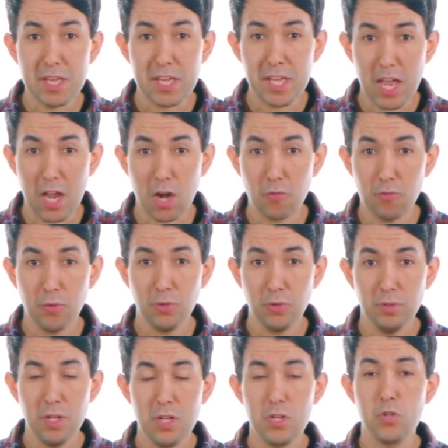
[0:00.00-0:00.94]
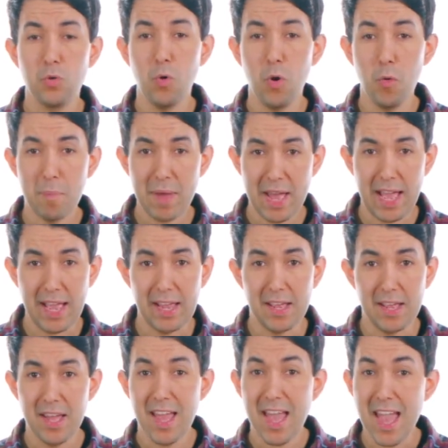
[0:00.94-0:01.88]
careful to obey
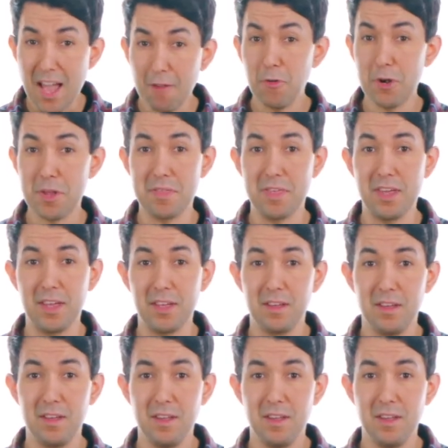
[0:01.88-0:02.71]
everything